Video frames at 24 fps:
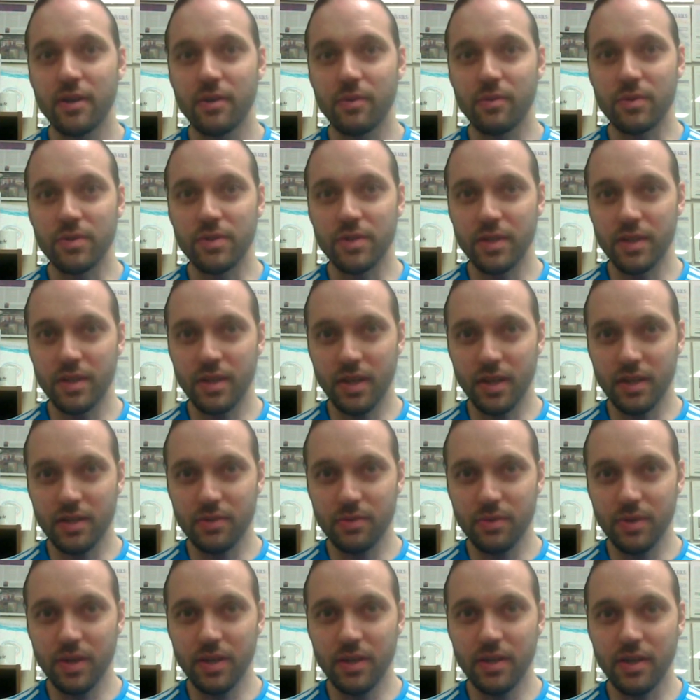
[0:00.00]
We'll see you next
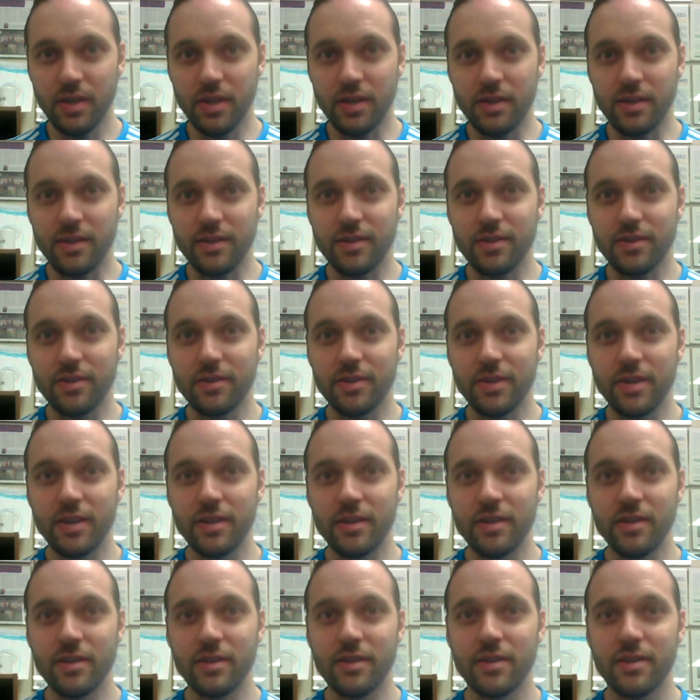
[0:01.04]
week, and until
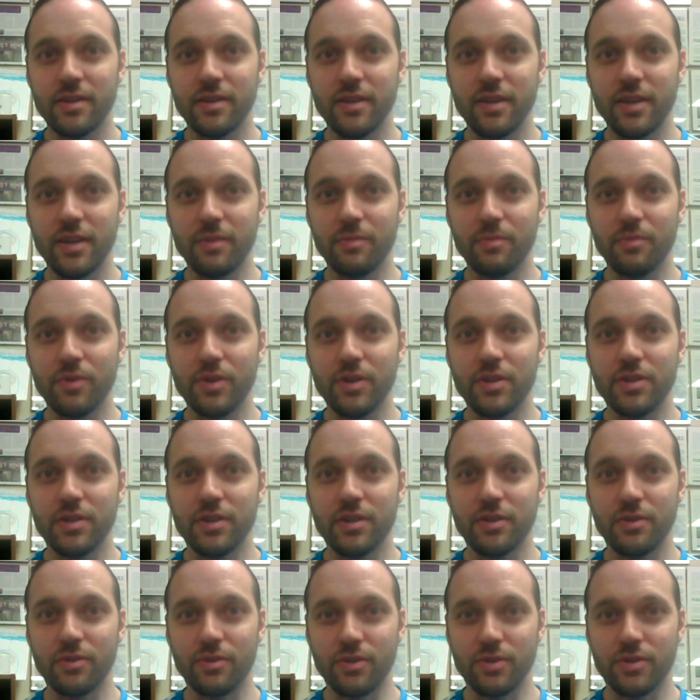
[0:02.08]
then, keep
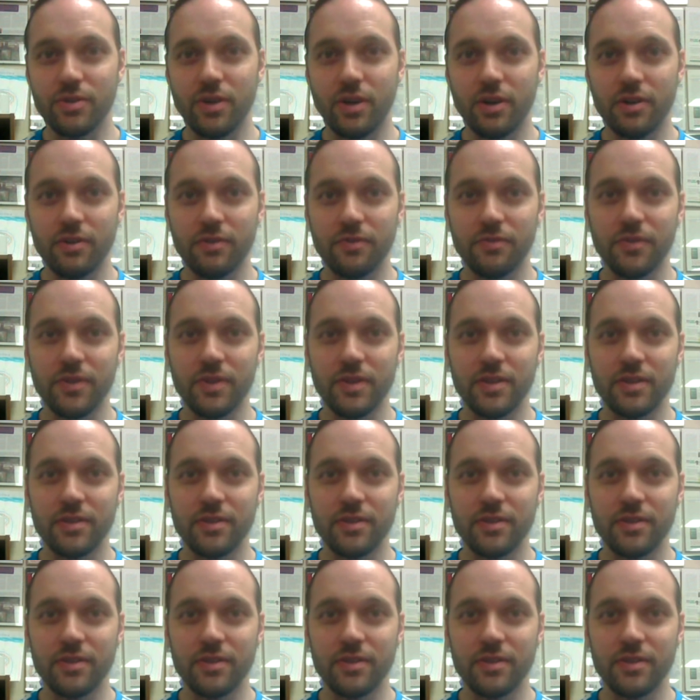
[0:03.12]
reaching your soccer fitness